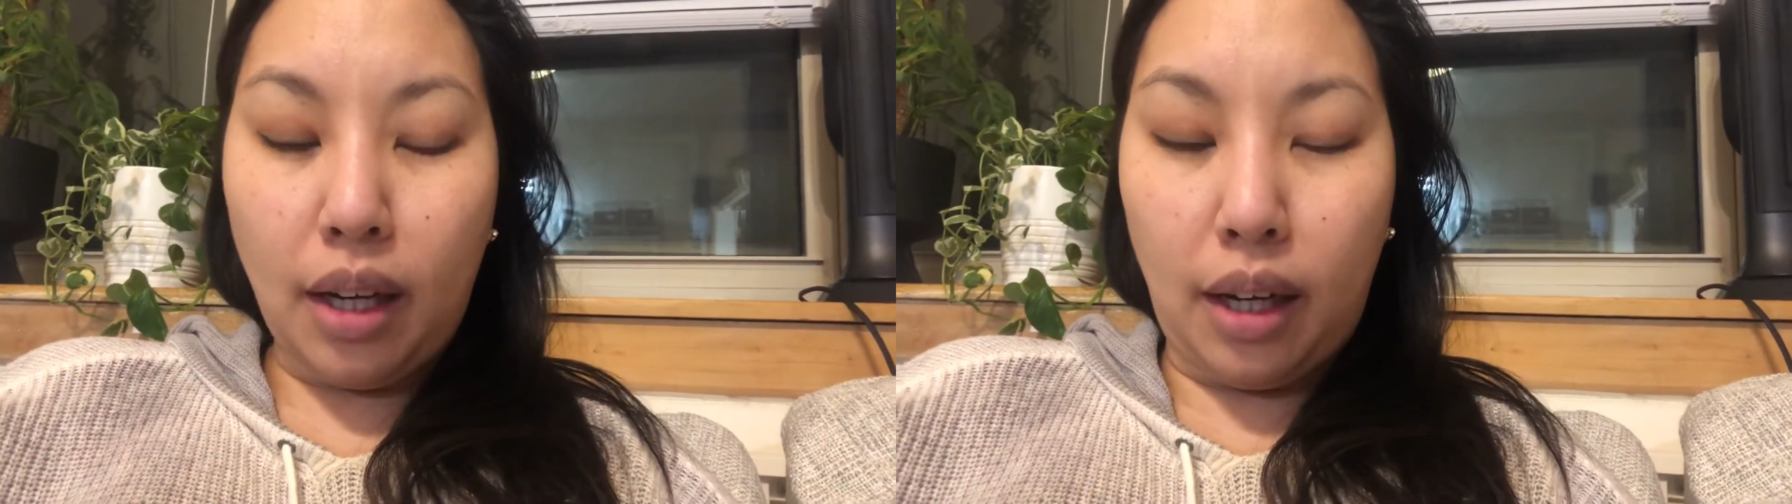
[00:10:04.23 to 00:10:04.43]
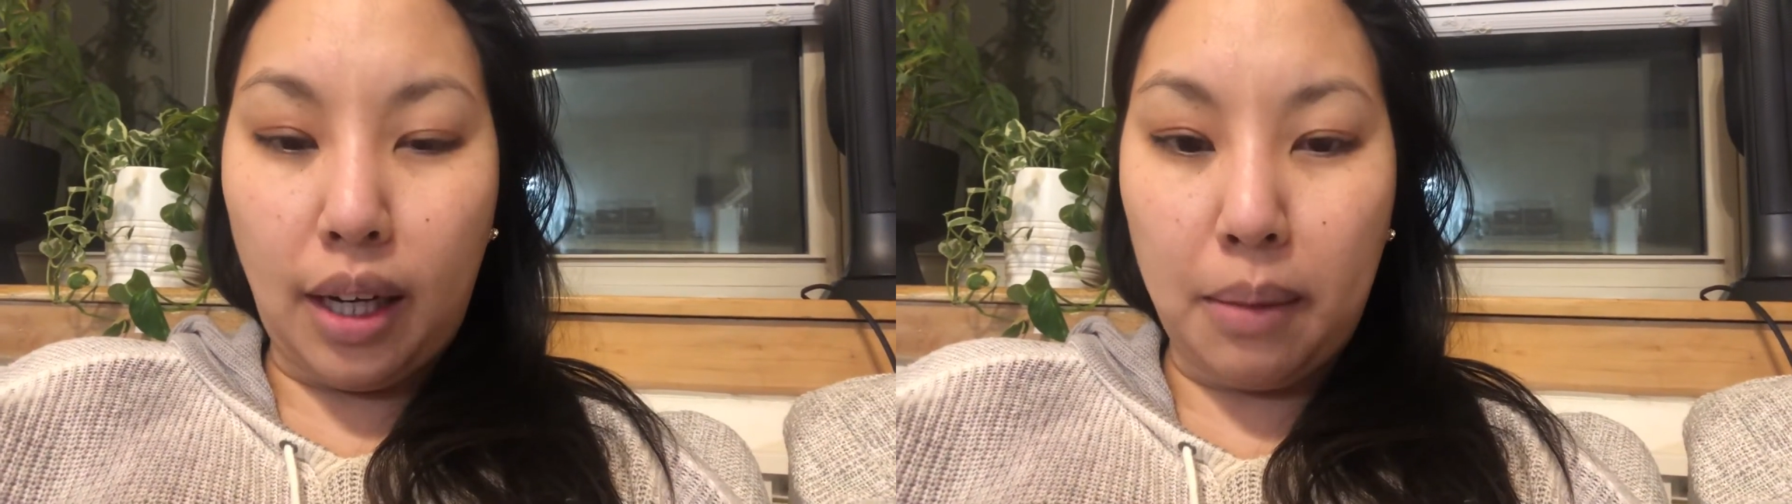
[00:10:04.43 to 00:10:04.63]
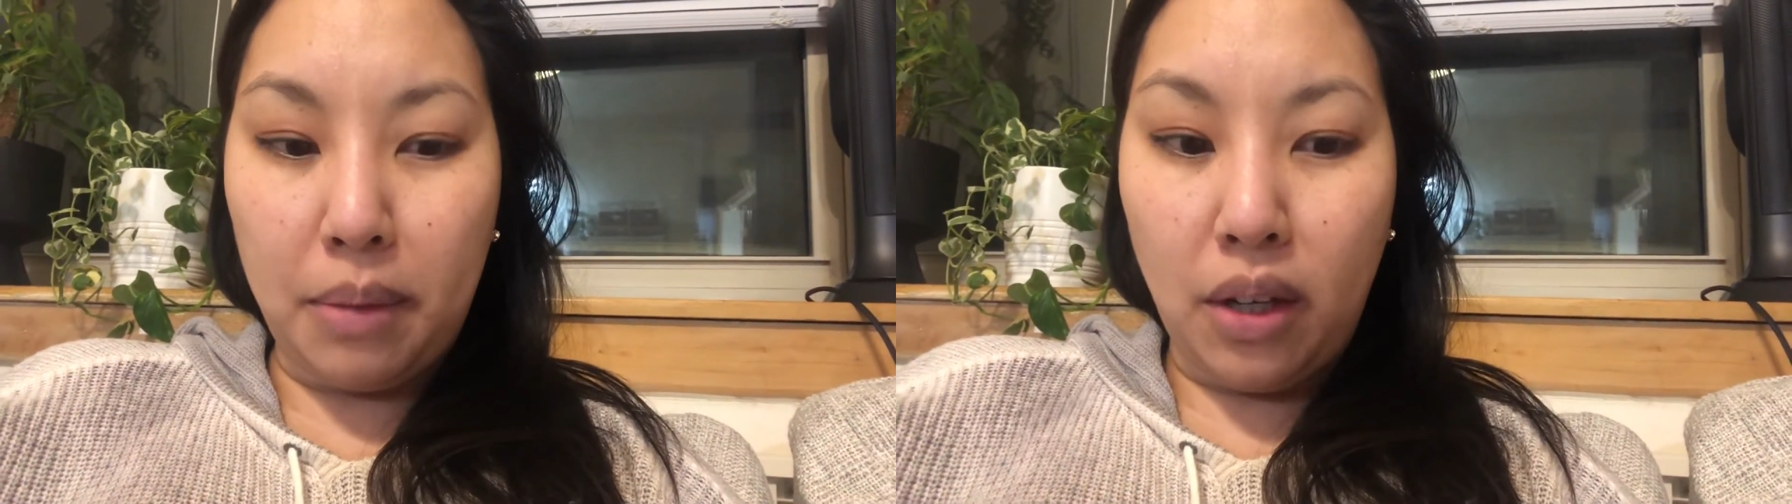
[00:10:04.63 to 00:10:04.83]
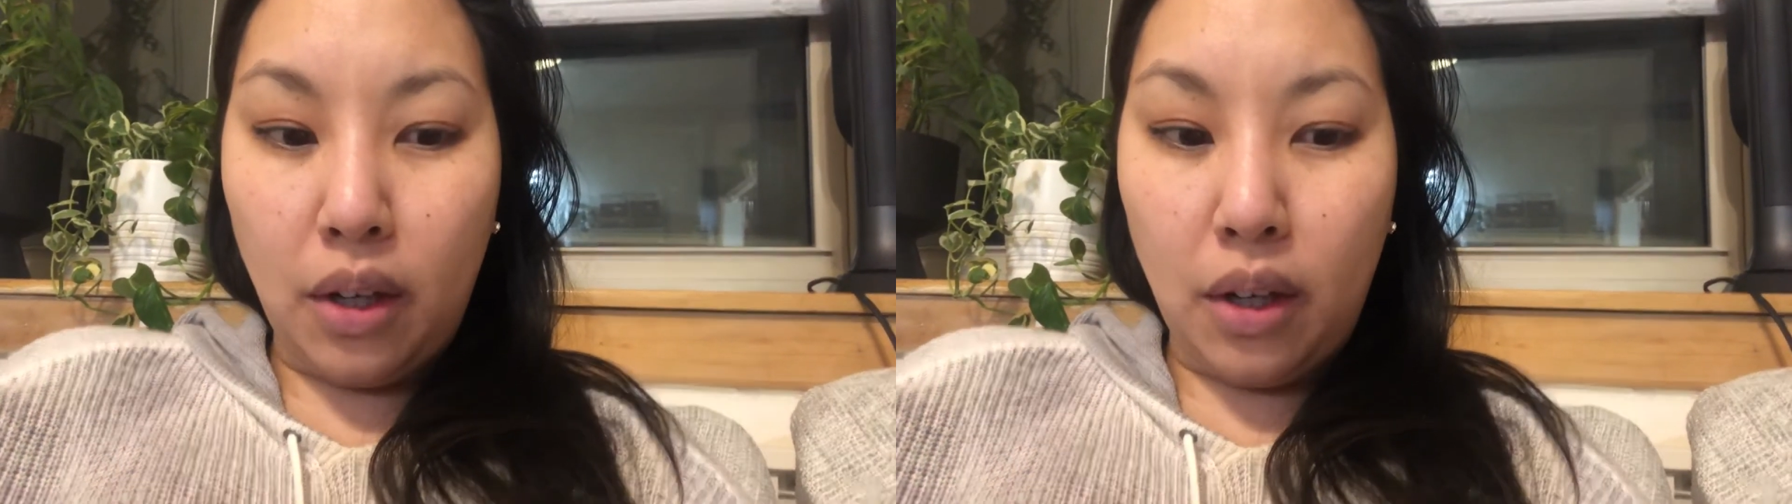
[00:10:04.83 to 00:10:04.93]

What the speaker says: Um,